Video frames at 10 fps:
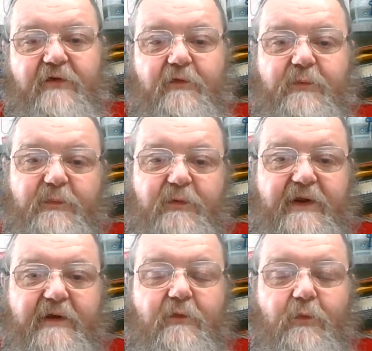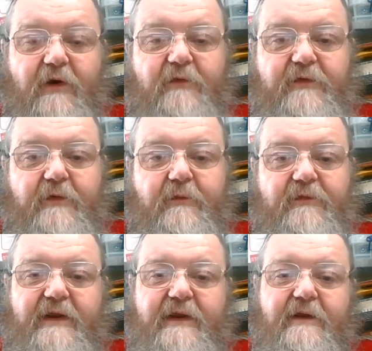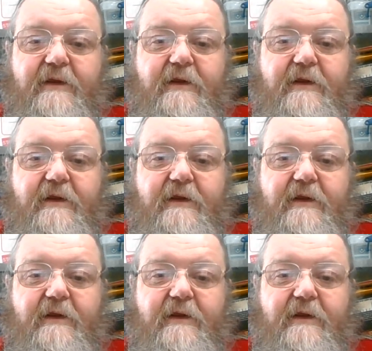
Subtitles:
those off by putting quite a few of the